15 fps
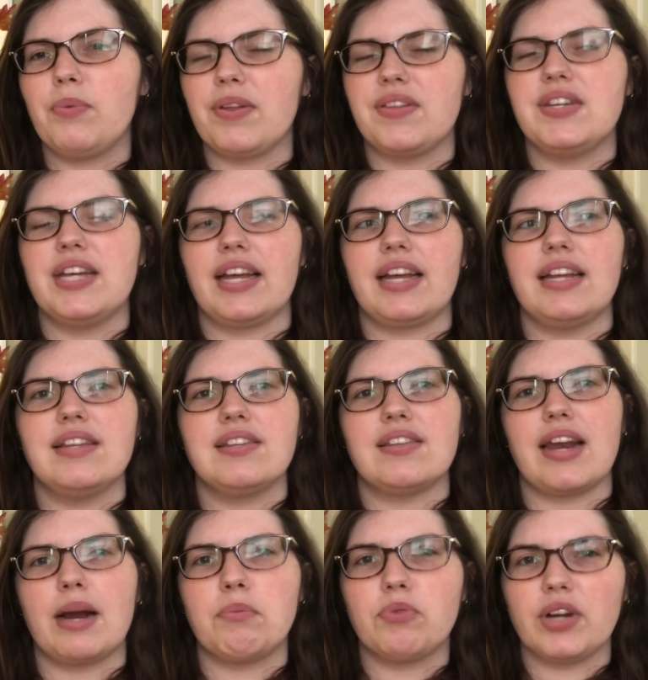with Dickens
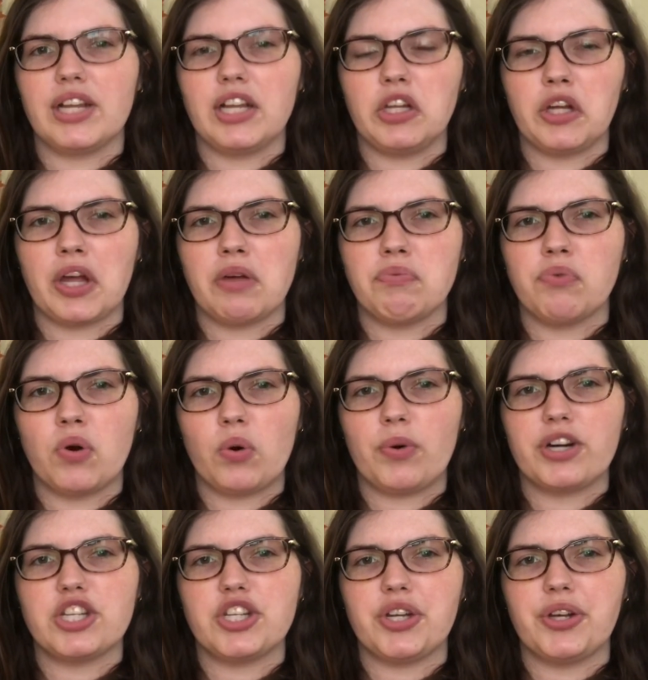that I'm really looking
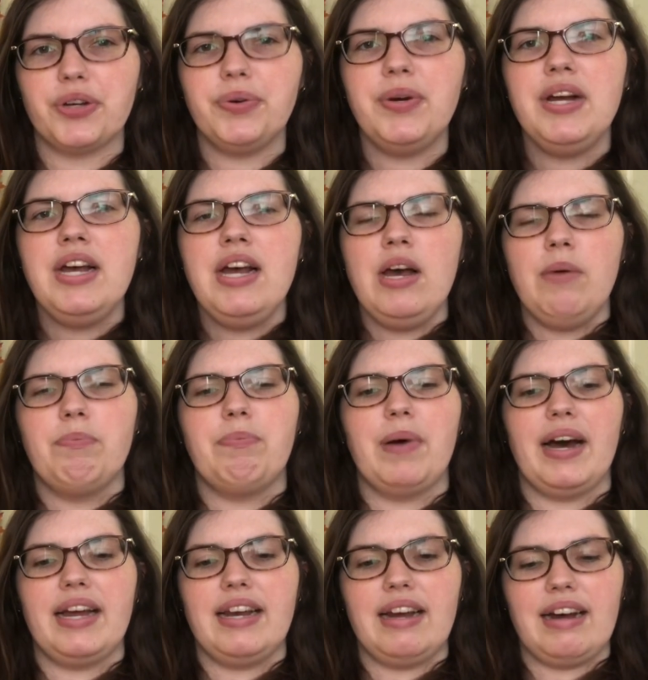forward to.
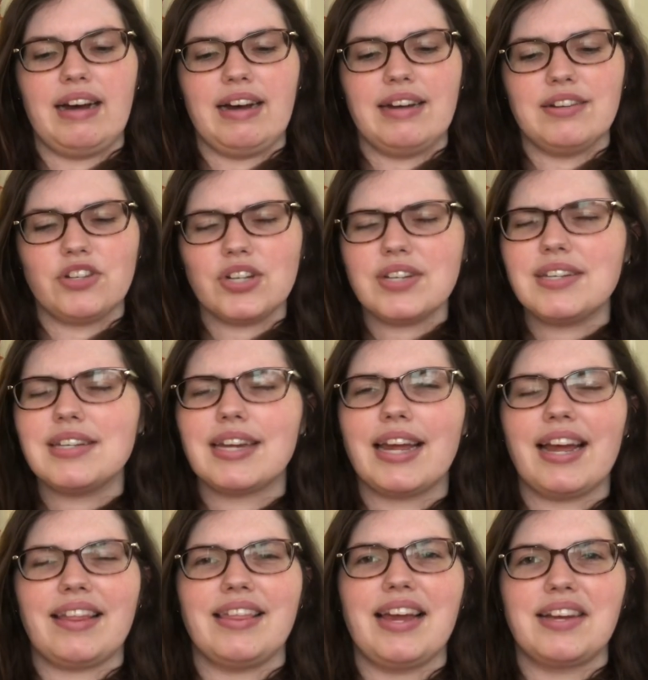But just to
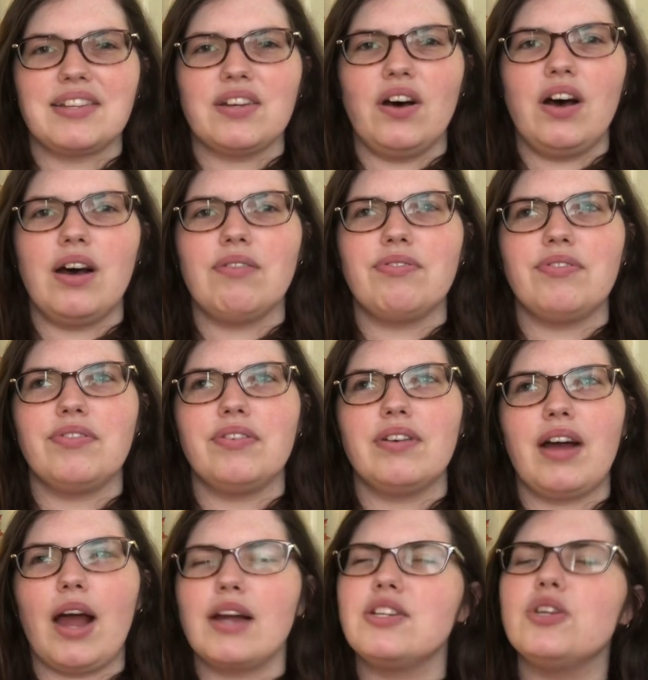kick things off,
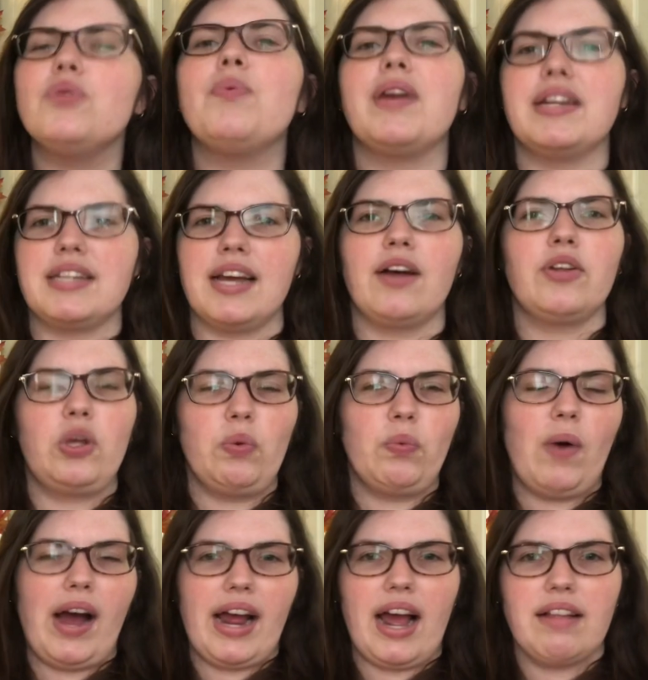I do want to tell you
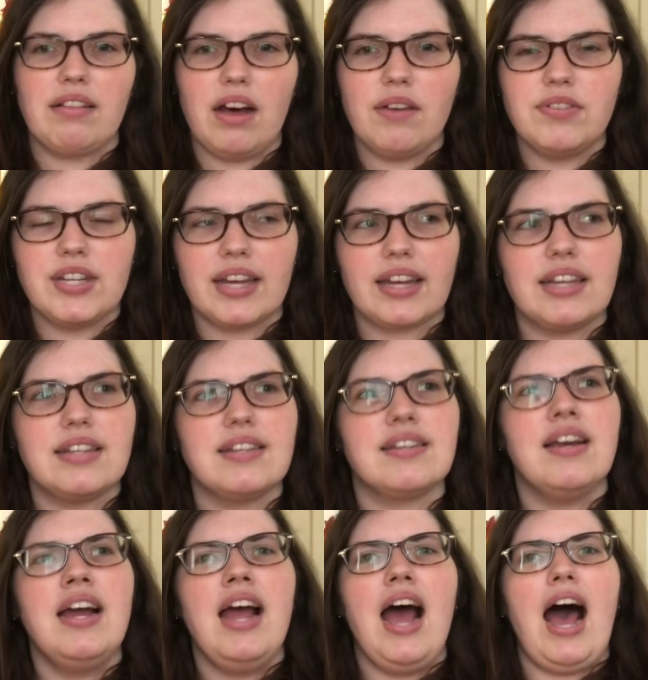why I love Dickens.
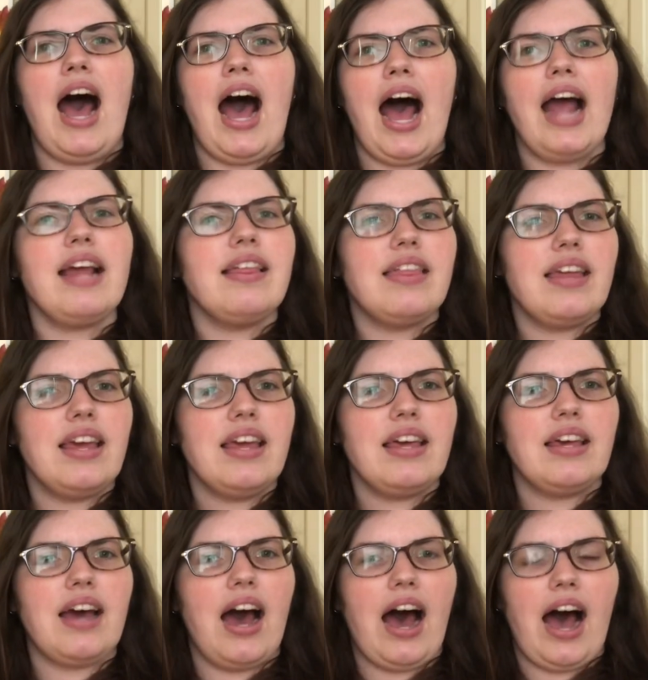I
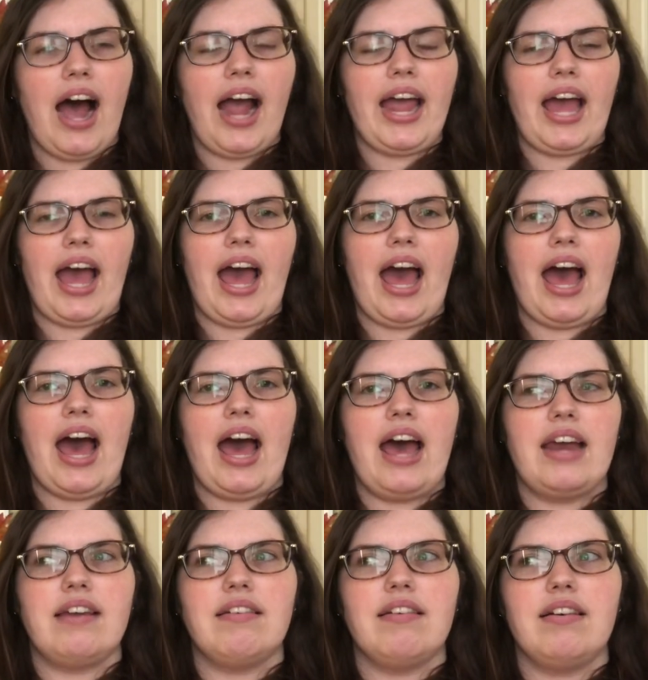think I
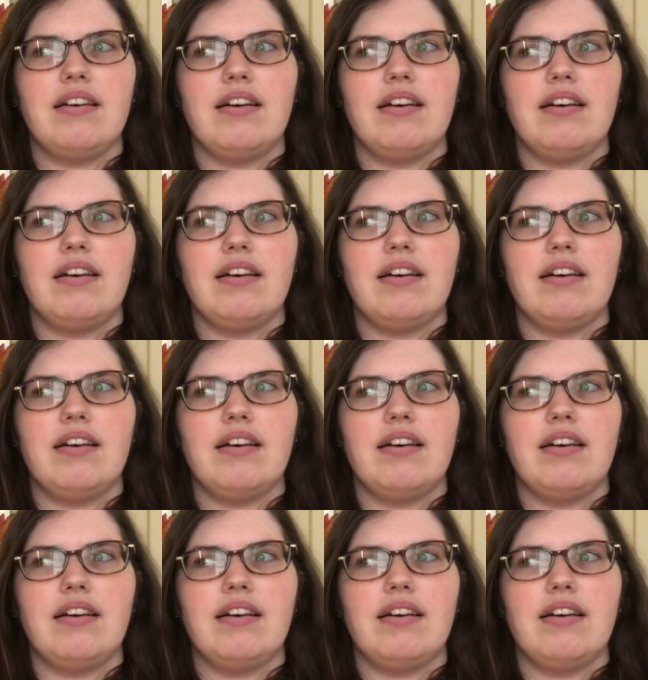had